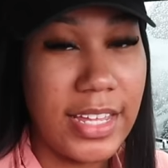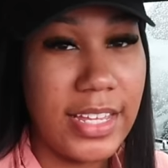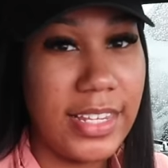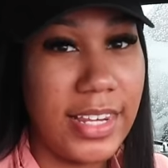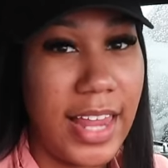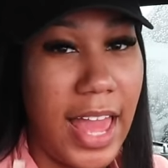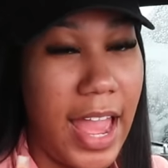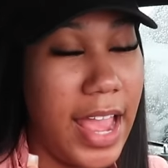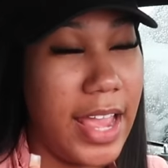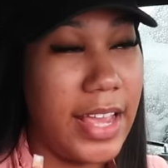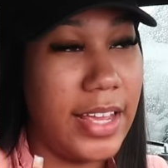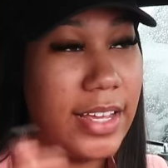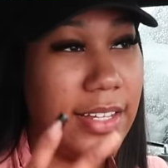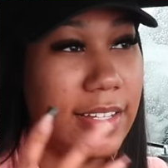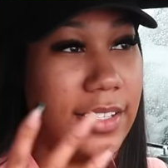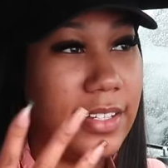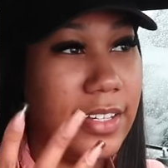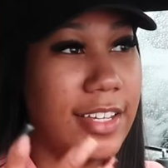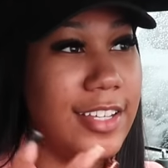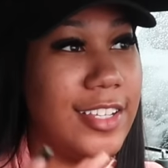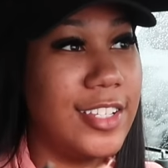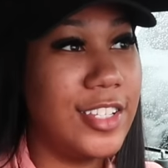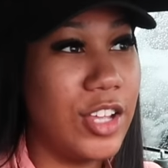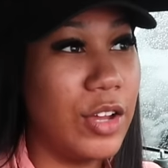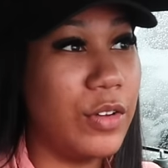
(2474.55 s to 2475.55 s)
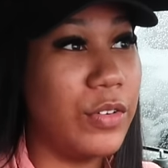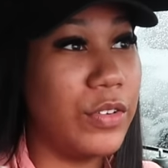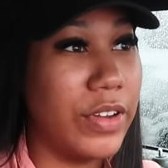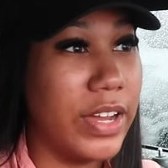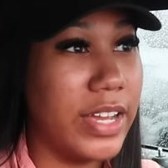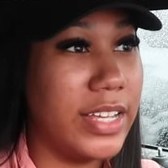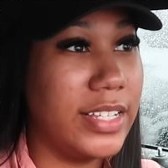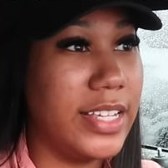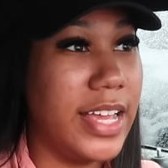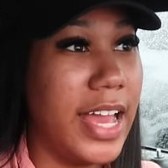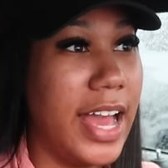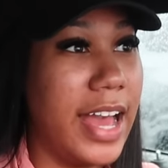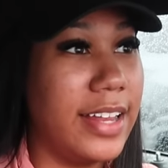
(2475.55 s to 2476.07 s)
Like, it's so
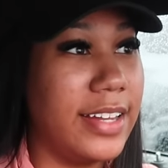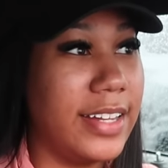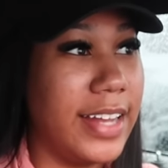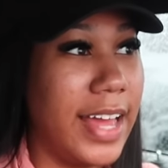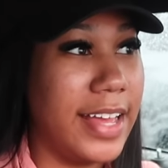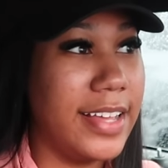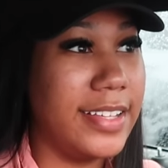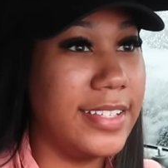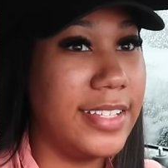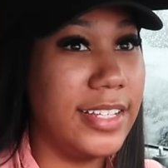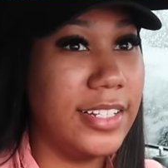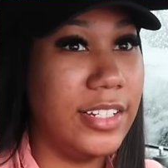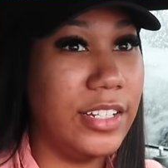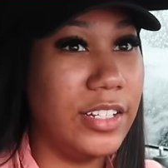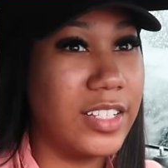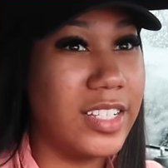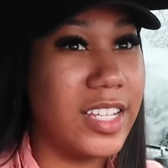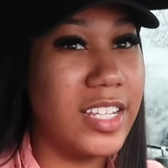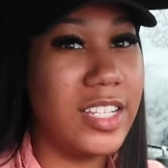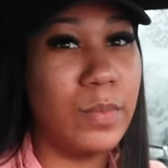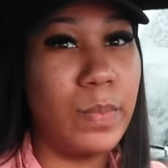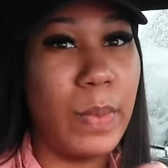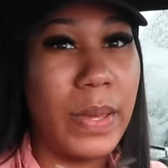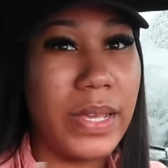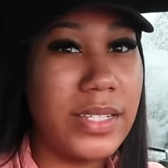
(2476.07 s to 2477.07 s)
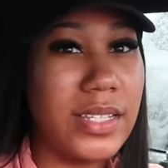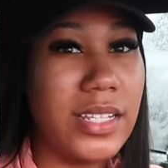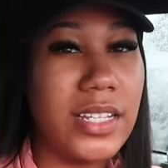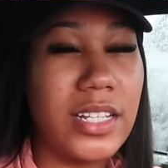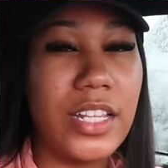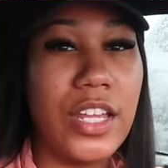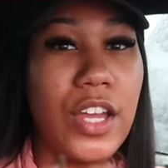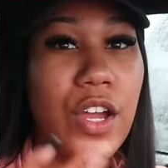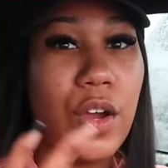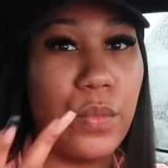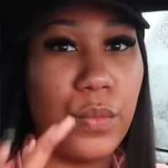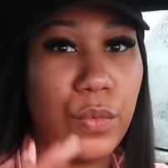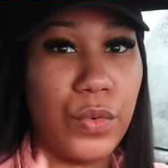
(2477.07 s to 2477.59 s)
crazy how nice it looks. It's
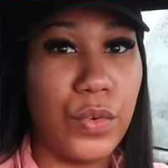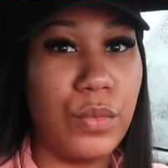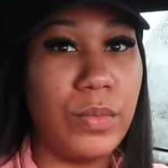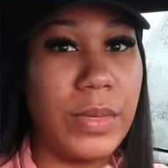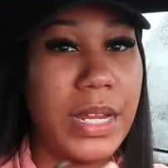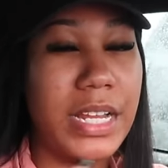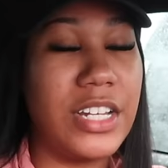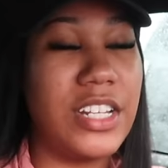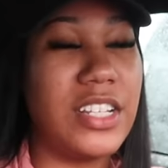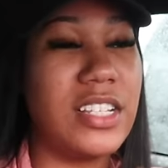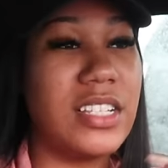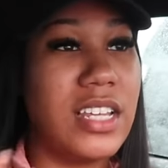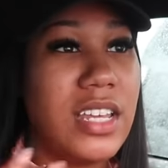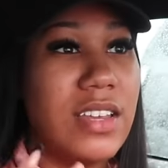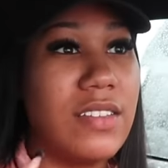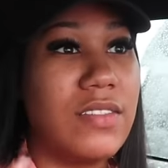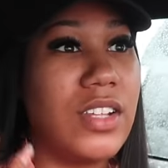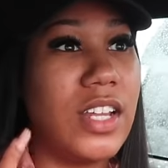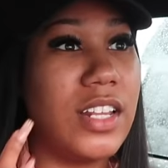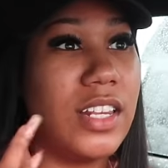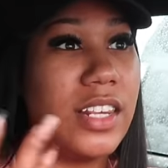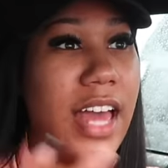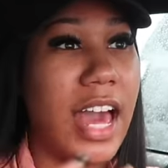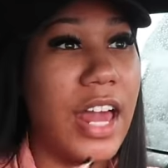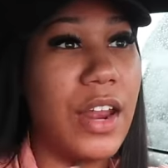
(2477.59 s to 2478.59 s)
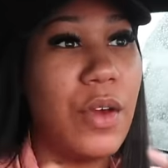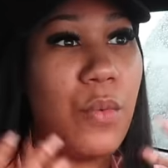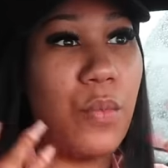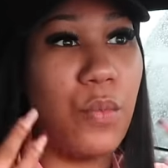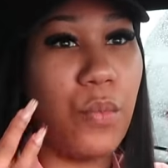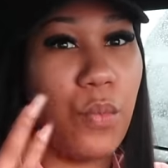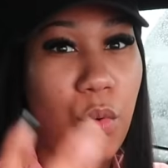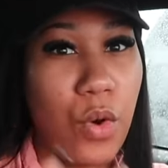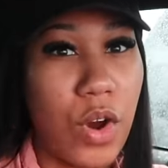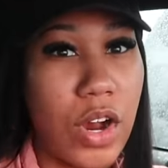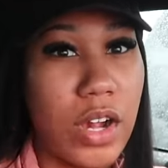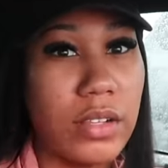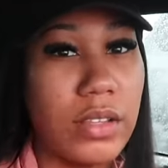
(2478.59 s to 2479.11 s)
basically a room that just gives a lot of
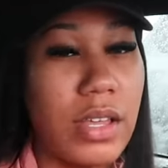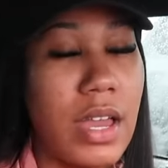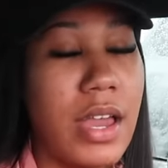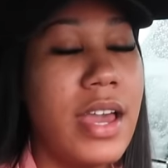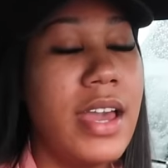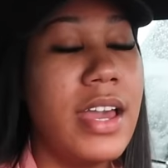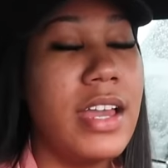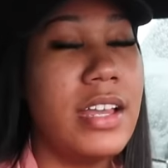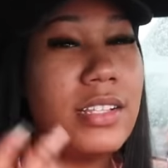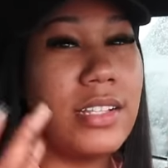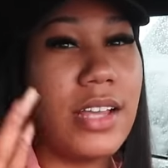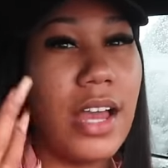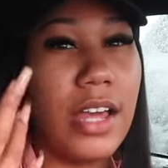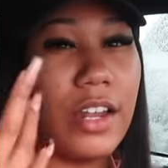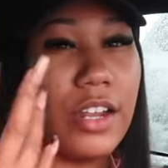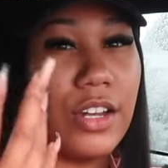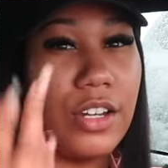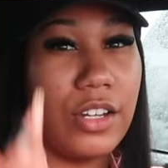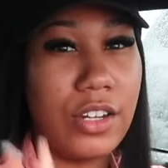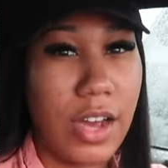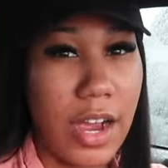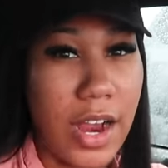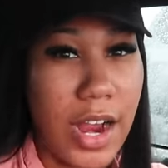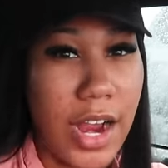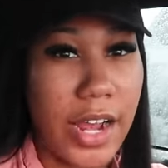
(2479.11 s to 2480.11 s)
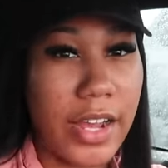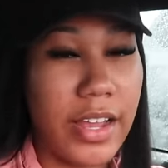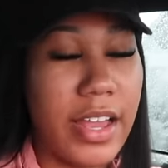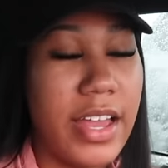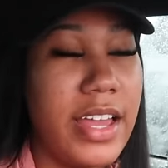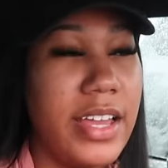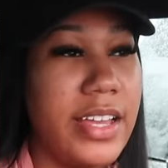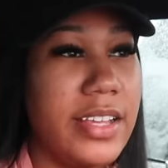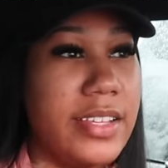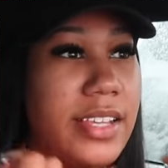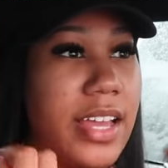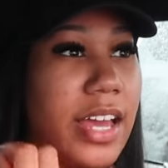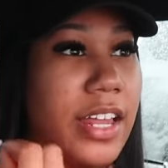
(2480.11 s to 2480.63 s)
warmth. It's kind of dark,
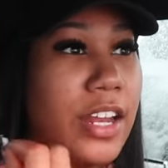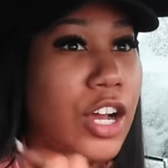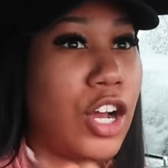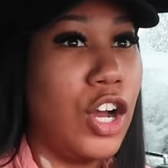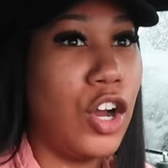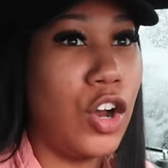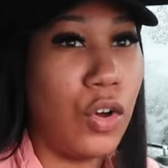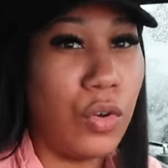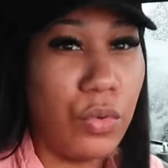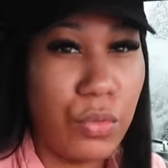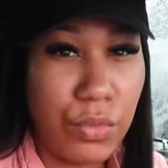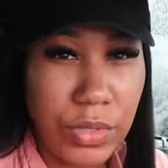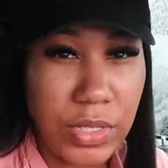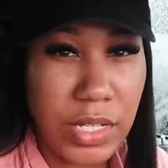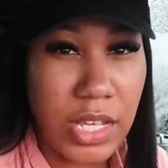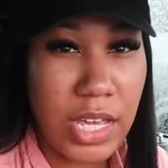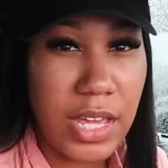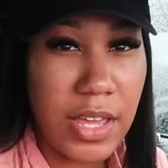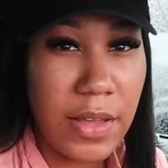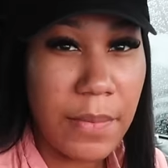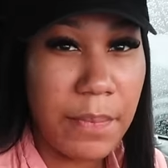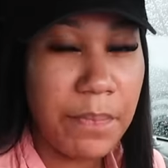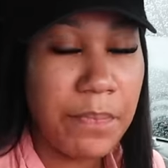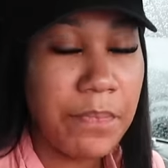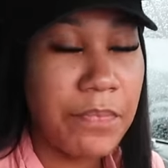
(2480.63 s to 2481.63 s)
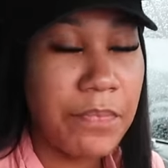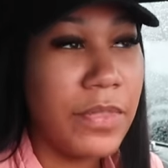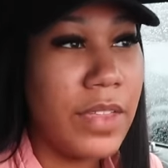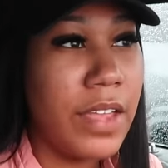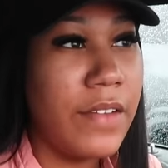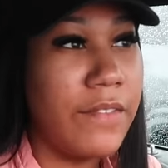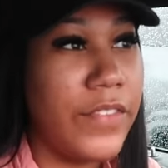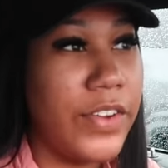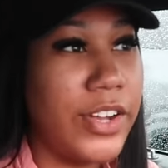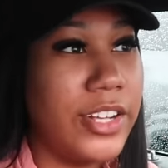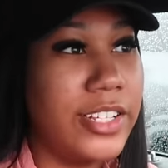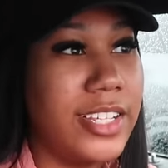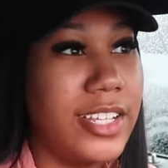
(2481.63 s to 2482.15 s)
it's kind of cozy
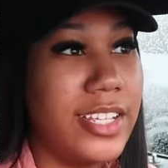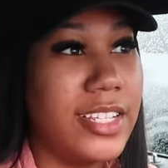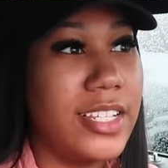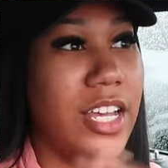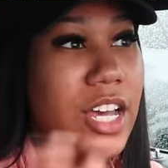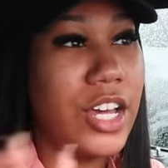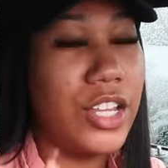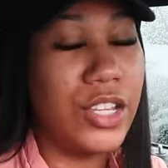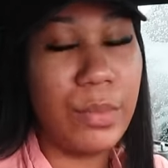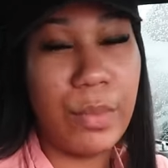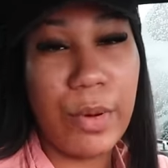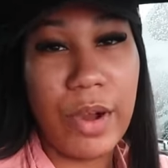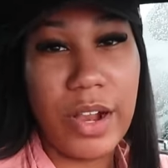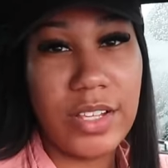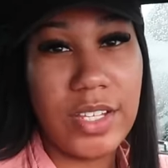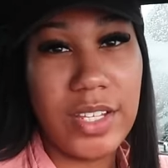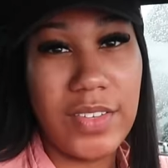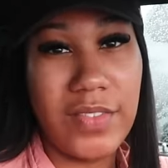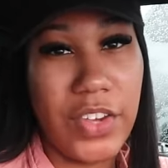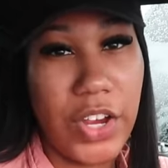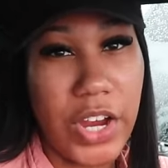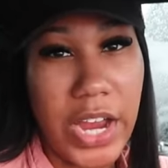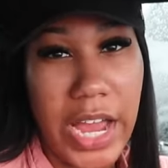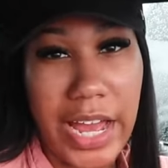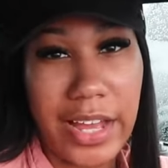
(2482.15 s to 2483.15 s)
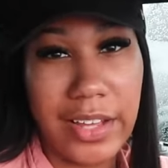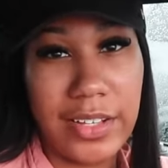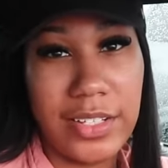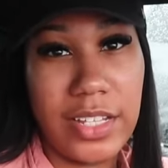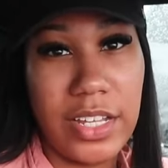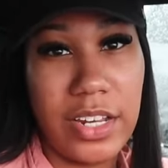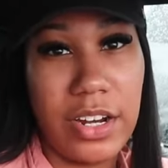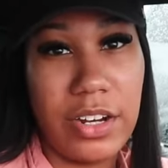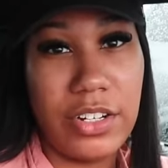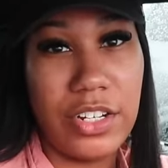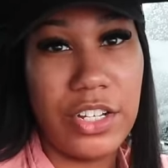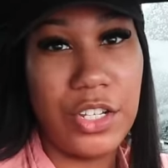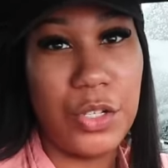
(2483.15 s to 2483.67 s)
versus other parts of your house
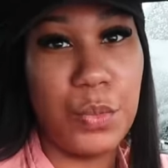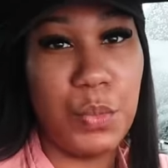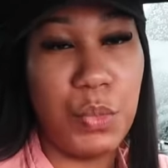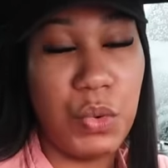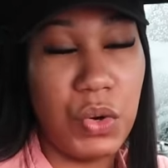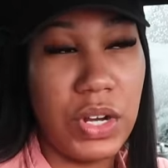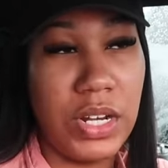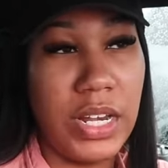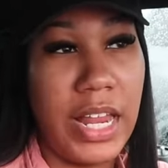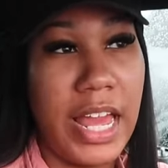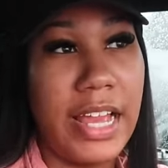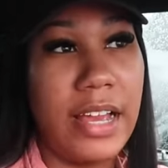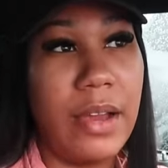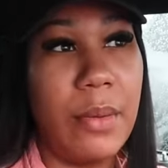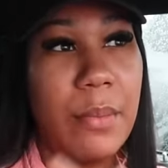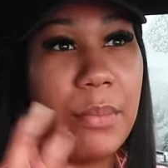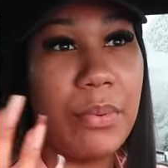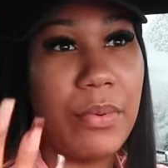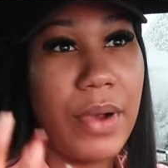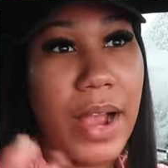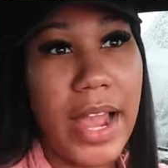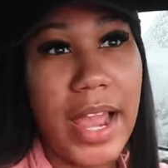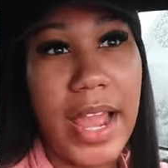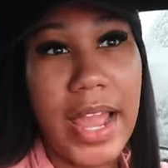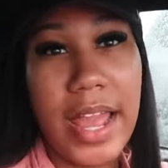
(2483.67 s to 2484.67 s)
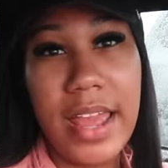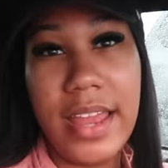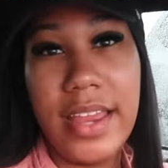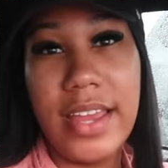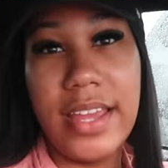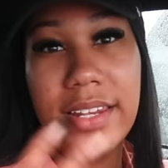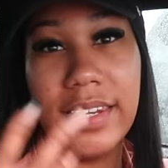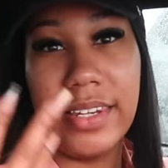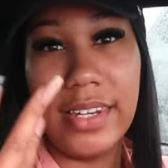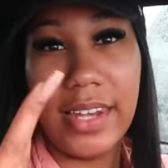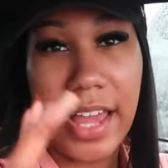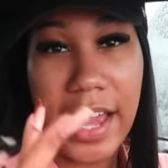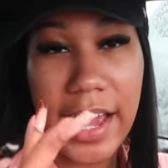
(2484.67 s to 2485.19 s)
that are just more like bright
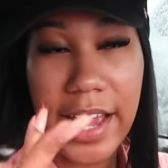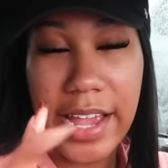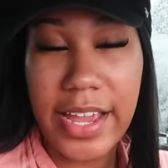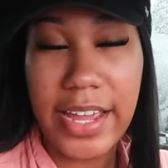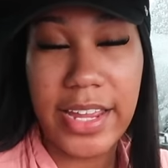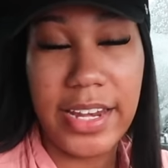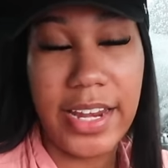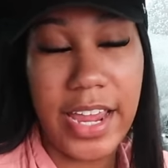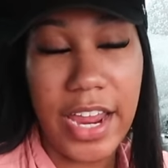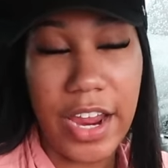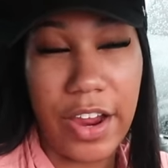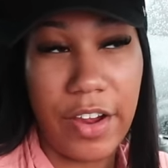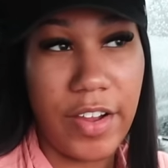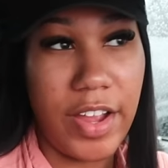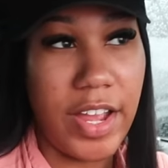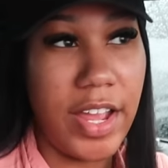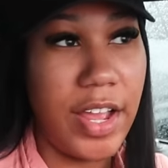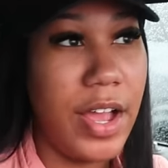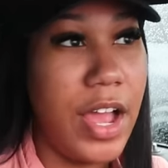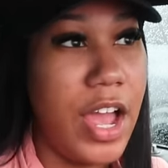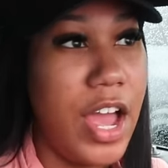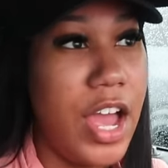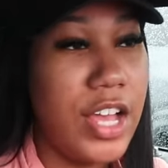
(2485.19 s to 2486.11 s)
and light and airy.